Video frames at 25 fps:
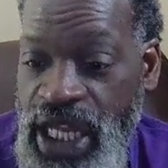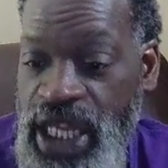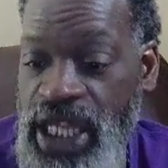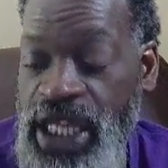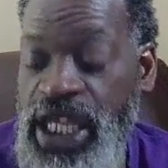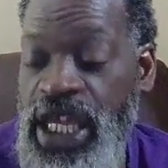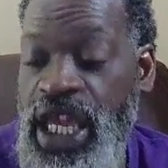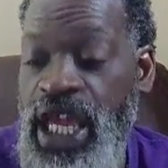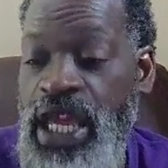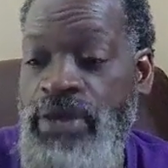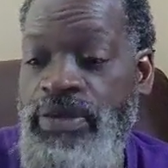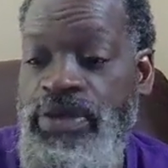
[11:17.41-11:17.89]
He
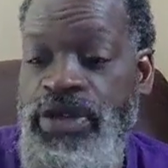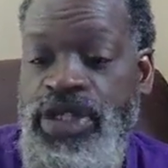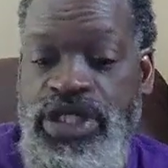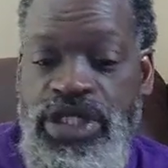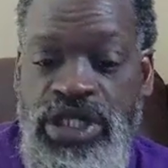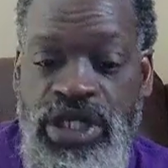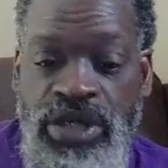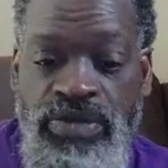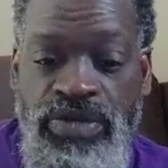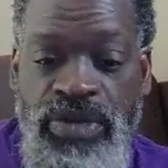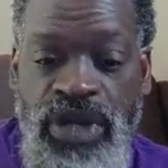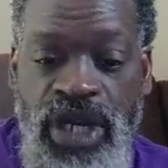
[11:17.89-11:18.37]
gave me
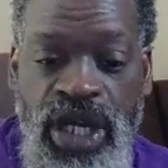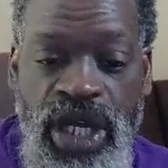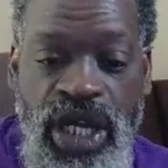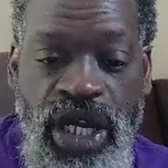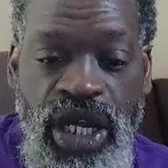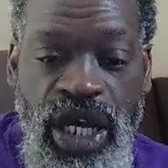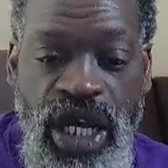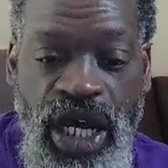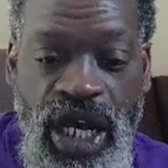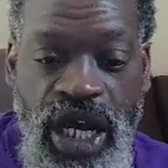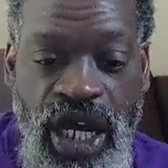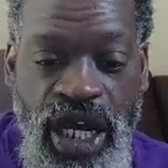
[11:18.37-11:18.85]
some
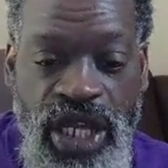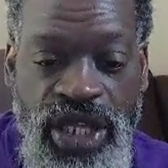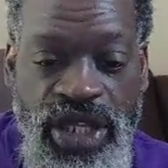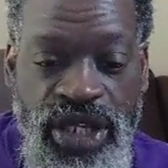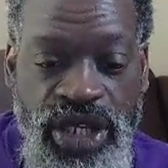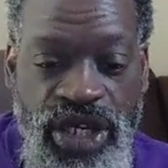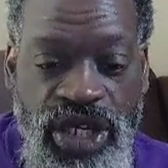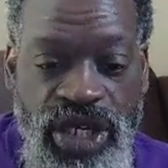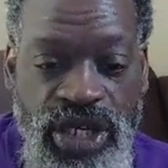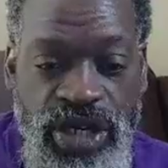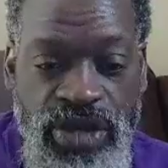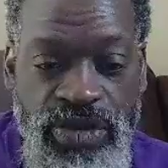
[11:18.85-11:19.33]

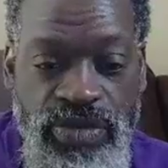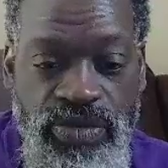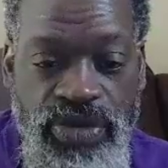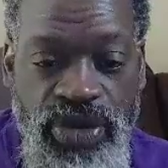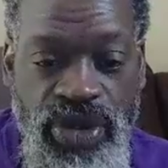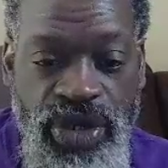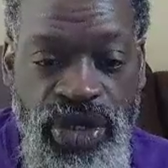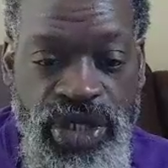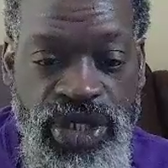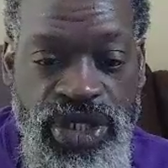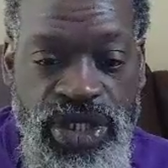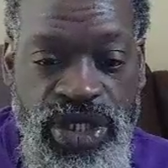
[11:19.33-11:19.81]
other good
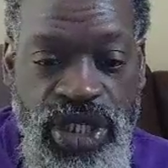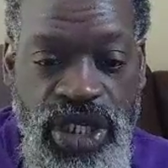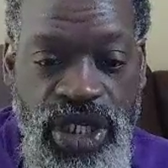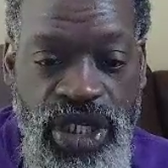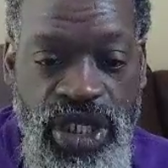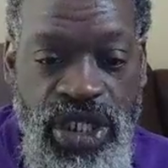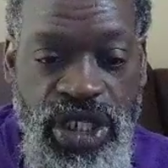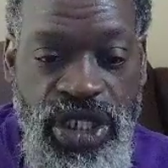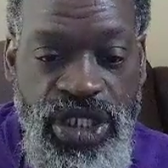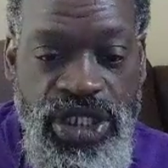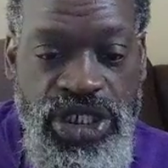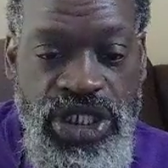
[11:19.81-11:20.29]
books
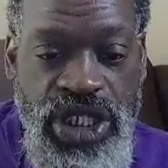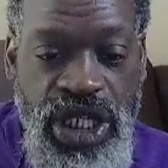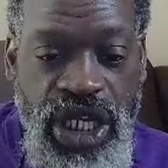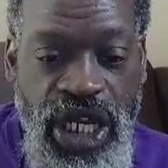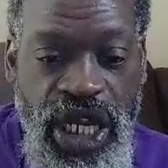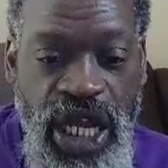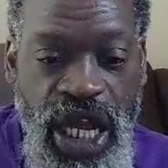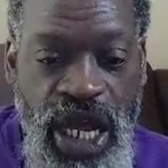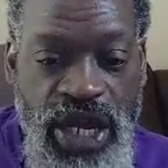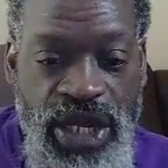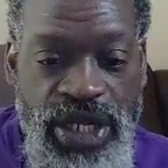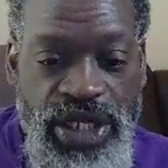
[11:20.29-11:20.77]
to
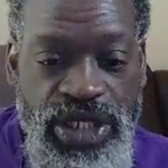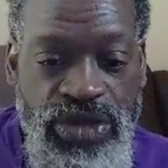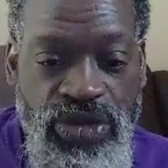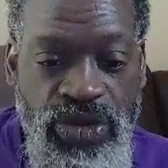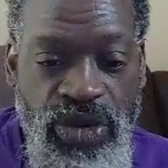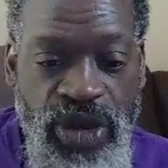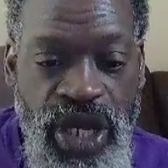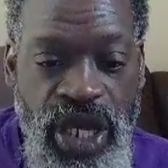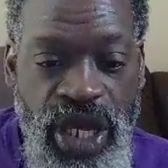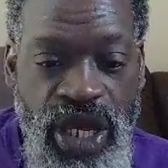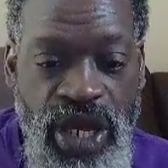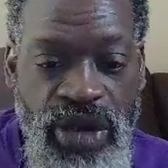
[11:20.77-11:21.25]
check out as
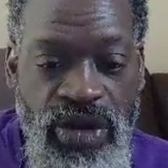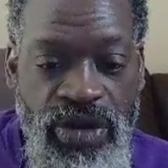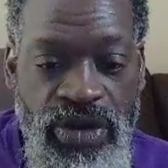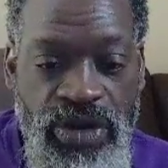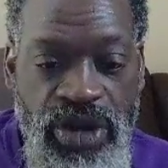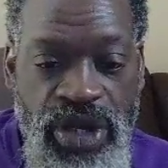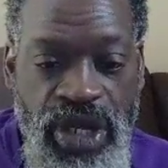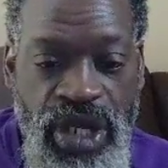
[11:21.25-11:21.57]
well.